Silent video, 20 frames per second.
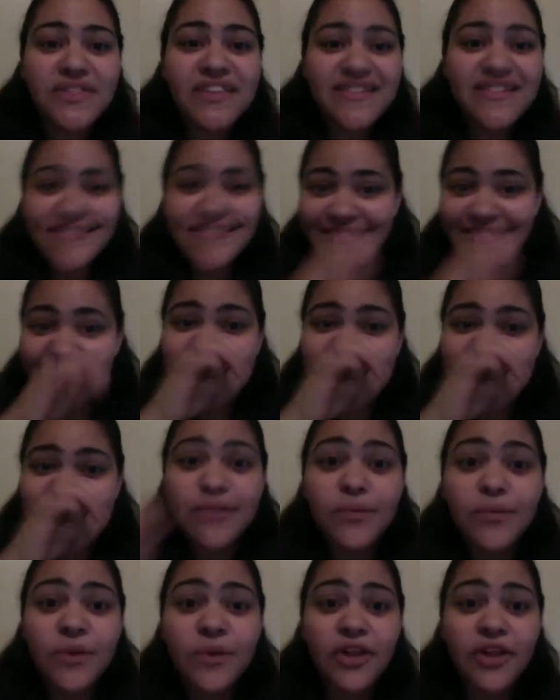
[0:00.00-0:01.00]
the
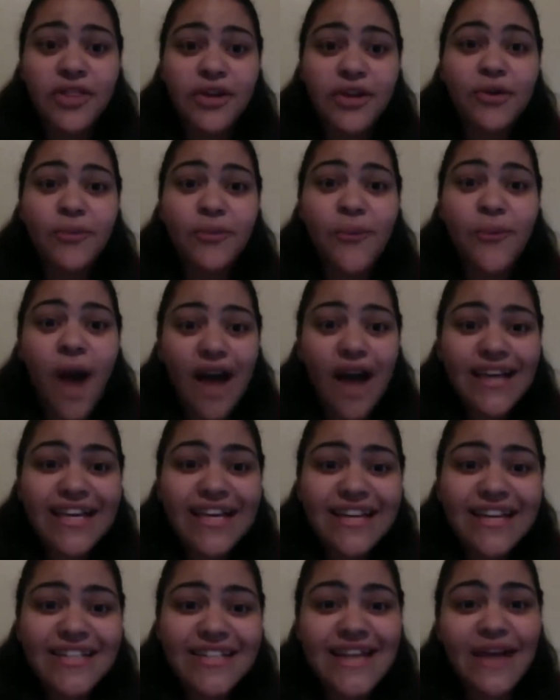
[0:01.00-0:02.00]
scene where they're
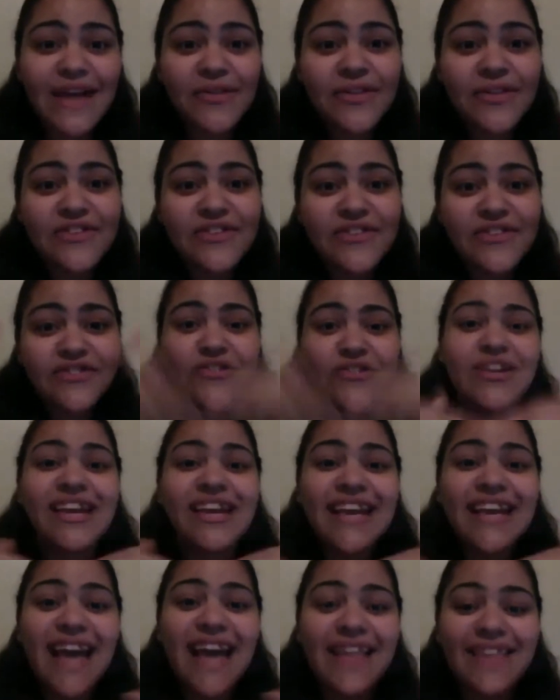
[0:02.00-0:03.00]
walking down the
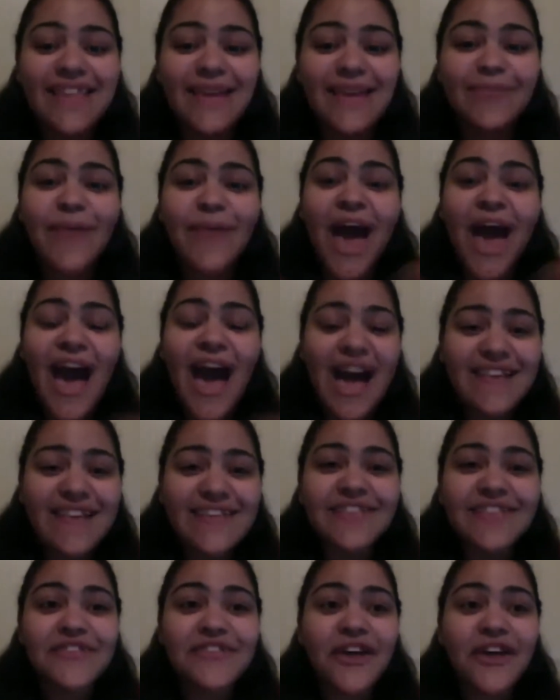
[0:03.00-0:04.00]
street and they pass
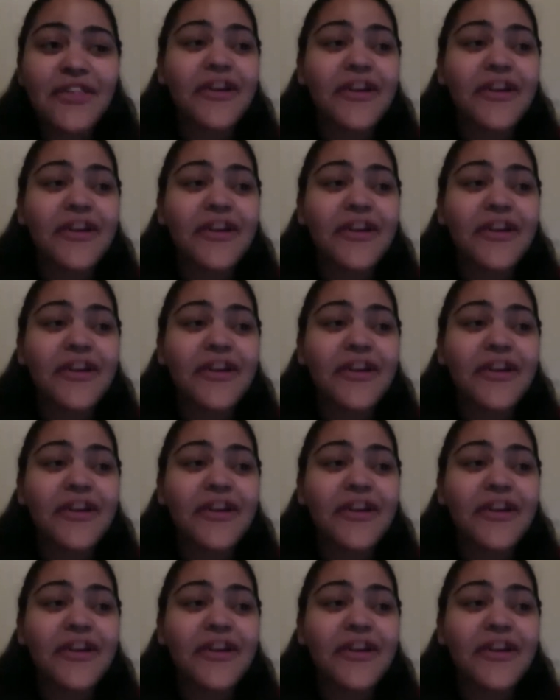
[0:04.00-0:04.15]
each other.